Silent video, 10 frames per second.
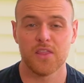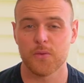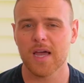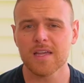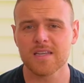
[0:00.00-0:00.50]
the
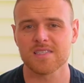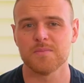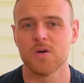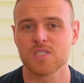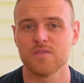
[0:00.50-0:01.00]
reality is
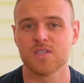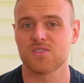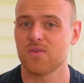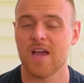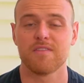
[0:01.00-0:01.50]
that most of us
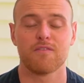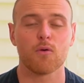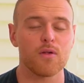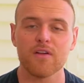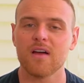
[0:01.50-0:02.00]
don't have the
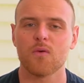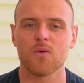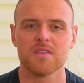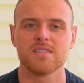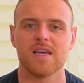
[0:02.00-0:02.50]
forethought
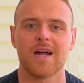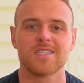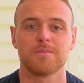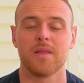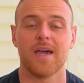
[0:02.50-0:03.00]
or the desire
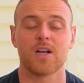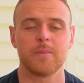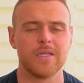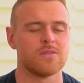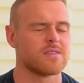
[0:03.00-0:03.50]
to plan our
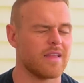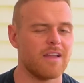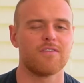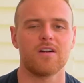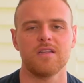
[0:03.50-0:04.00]
meals
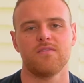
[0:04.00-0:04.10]
that far in